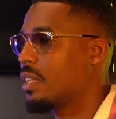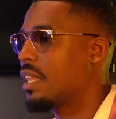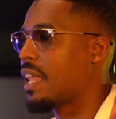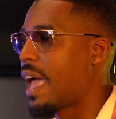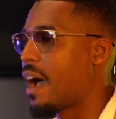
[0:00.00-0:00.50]

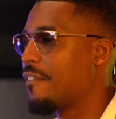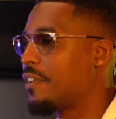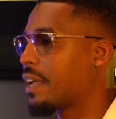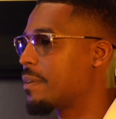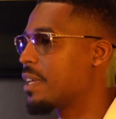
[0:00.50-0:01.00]
now i
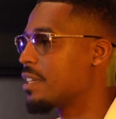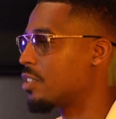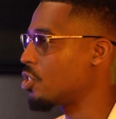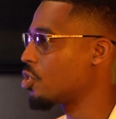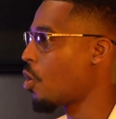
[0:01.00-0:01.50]
feel like
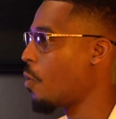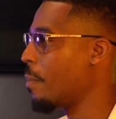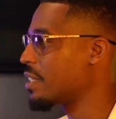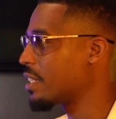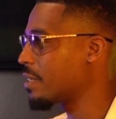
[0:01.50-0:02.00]
because it's so
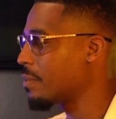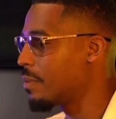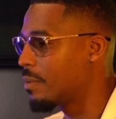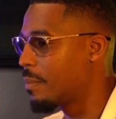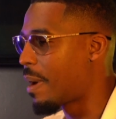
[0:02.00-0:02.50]
much
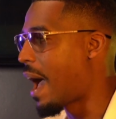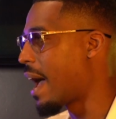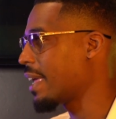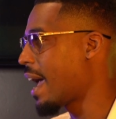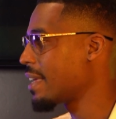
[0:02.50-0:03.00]

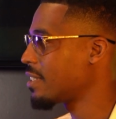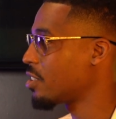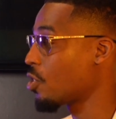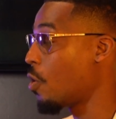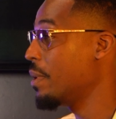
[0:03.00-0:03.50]
podcasts
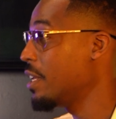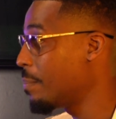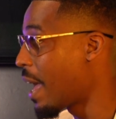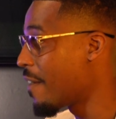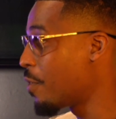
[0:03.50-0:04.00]
and so many
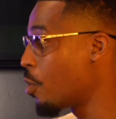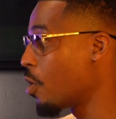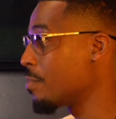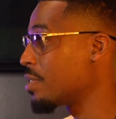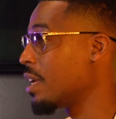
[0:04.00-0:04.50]

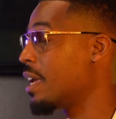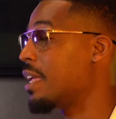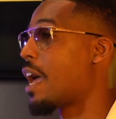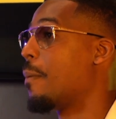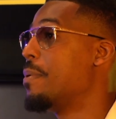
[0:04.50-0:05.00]
platforms
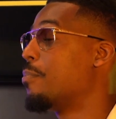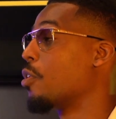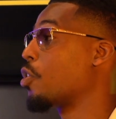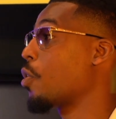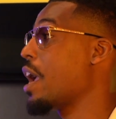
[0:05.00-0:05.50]
now people
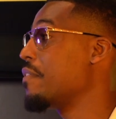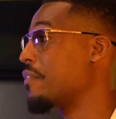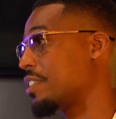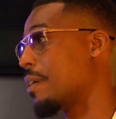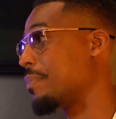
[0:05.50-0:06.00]
are
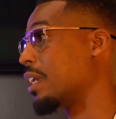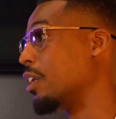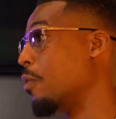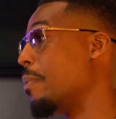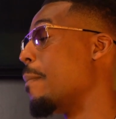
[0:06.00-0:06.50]
craving for something a
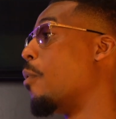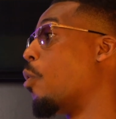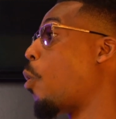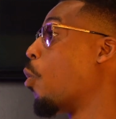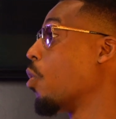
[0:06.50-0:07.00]
little bit
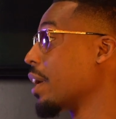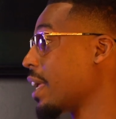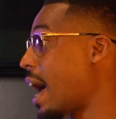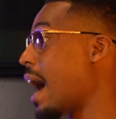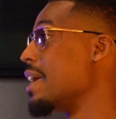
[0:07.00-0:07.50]
more
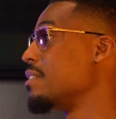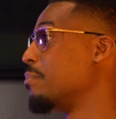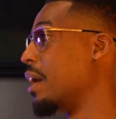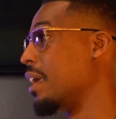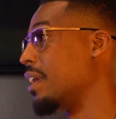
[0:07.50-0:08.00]
organized and
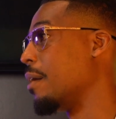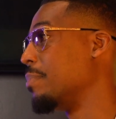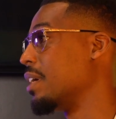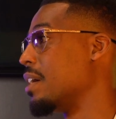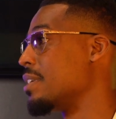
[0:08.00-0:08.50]
mm-hmm. buttoned up
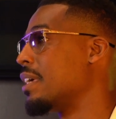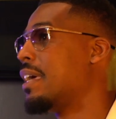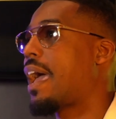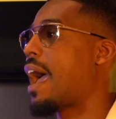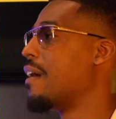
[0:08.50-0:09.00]
because
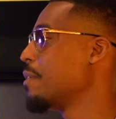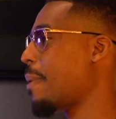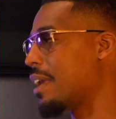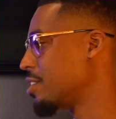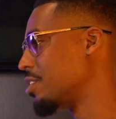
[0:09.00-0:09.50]

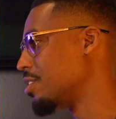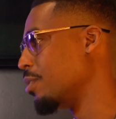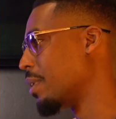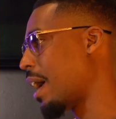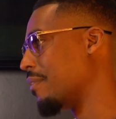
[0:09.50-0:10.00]
everybody's just
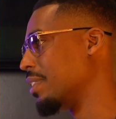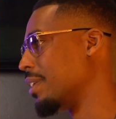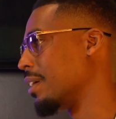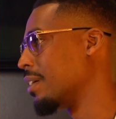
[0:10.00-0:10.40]
doing everything